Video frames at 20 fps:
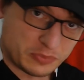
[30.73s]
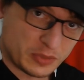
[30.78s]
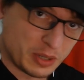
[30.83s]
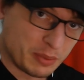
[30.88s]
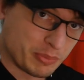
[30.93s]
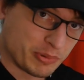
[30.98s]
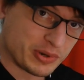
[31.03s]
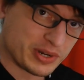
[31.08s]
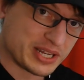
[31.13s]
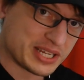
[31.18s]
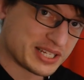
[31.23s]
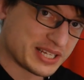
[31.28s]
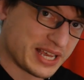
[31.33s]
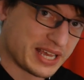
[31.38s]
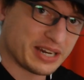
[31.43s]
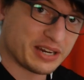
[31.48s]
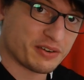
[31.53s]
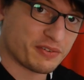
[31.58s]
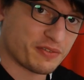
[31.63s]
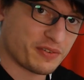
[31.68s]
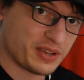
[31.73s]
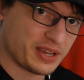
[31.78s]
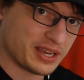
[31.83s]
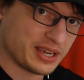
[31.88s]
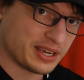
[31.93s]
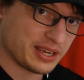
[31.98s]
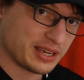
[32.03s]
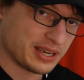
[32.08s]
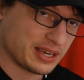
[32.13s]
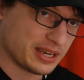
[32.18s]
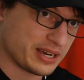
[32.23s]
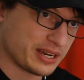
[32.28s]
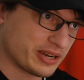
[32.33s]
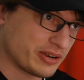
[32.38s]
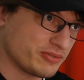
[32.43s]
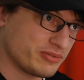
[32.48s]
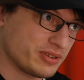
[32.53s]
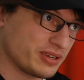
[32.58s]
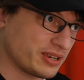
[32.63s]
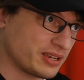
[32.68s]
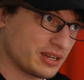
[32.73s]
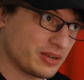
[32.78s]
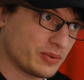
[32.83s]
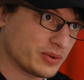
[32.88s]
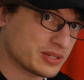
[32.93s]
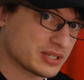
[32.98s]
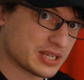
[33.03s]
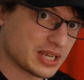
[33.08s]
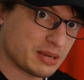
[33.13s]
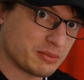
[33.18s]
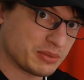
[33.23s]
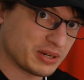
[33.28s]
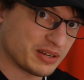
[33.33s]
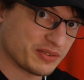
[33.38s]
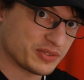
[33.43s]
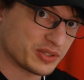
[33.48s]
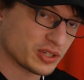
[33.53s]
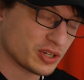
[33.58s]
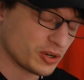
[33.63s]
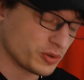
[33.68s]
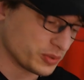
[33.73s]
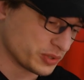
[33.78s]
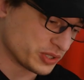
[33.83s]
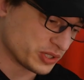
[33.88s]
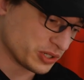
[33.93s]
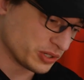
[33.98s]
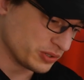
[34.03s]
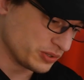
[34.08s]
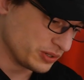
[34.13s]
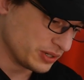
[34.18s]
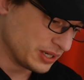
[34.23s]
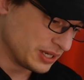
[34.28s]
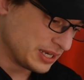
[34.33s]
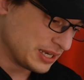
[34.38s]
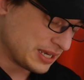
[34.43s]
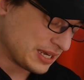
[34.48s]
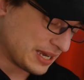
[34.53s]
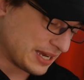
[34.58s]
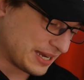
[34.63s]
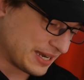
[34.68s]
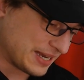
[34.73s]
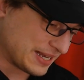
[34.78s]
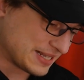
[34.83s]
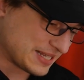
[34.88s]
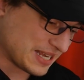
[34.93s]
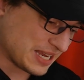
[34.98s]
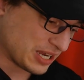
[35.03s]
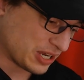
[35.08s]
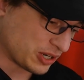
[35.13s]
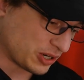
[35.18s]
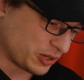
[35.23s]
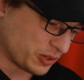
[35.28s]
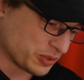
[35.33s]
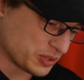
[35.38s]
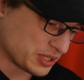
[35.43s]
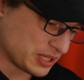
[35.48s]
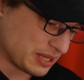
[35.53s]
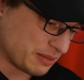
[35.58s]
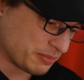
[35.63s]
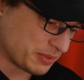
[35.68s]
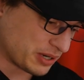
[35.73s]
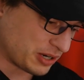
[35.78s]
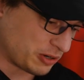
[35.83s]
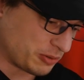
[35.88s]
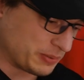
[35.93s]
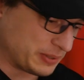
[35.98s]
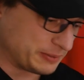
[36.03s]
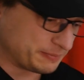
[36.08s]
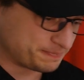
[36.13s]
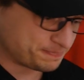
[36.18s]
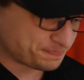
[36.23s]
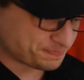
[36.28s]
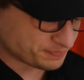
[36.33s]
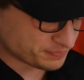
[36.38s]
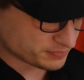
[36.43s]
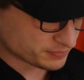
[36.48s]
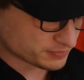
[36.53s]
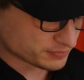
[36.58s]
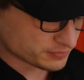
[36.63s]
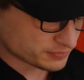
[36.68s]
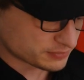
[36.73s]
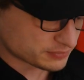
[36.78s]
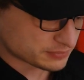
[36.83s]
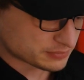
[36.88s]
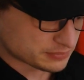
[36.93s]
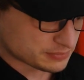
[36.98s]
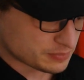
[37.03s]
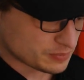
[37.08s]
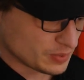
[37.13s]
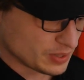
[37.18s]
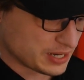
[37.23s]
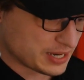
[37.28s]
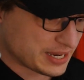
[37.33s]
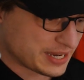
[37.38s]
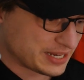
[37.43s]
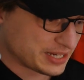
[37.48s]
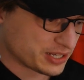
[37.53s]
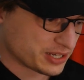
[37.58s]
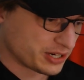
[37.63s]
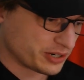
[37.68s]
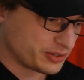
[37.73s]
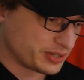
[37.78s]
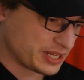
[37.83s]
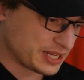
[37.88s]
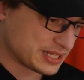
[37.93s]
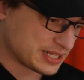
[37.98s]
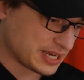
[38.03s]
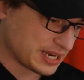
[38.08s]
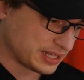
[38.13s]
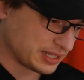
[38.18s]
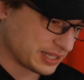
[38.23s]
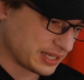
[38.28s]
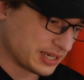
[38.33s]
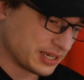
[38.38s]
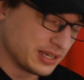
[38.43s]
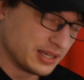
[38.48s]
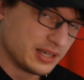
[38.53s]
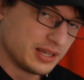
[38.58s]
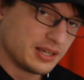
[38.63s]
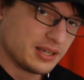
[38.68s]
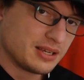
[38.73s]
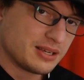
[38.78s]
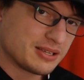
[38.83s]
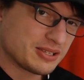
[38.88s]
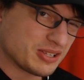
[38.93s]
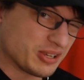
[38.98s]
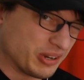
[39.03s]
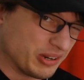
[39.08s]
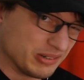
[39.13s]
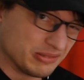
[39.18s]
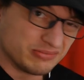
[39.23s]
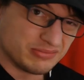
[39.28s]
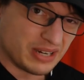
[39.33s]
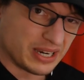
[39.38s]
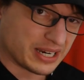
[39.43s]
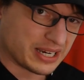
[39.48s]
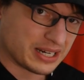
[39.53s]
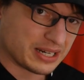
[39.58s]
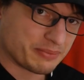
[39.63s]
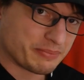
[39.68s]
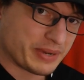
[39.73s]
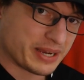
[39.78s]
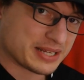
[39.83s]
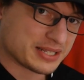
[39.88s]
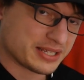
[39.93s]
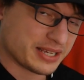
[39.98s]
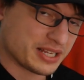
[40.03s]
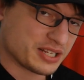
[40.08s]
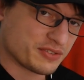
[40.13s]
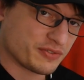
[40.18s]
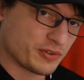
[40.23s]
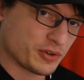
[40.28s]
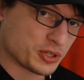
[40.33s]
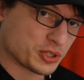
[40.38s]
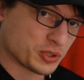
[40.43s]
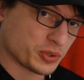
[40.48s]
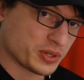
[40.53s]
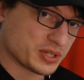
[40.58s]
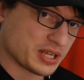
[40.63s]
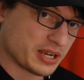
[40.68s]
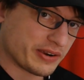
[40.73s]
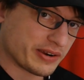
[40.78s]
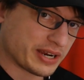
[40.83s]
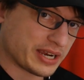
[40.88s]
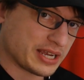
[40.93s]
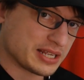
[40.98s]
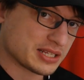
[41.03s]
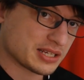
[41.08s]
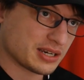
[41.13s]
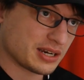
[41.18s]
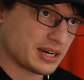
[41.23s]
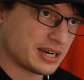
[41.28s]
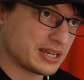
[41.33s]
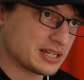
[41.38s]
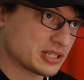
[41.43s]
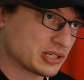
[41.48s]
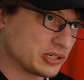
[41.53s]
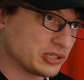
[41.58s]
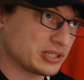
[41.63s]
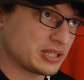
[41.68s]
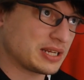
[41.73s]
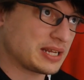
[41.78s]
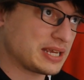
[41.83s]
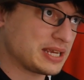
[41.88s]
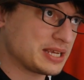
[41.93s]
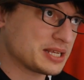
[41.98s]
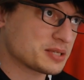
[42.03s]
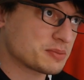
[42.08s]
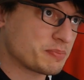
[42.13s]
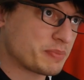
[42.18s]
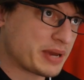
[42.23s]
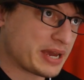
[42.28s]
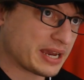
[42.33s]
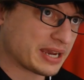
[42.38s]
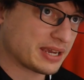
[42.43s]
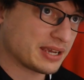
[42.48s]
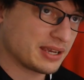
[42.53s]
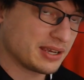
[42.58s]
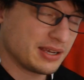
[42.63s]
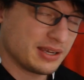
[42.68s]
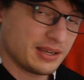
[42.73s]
Pretty standard fare. Uh, I don't think anyone's game enough to go with two. Uh, Dane Coles, Liam Coltman, uh, and Cody Taylor. So that uh, kind of makes sense. First choice Hurricanes guy. It's good that he is back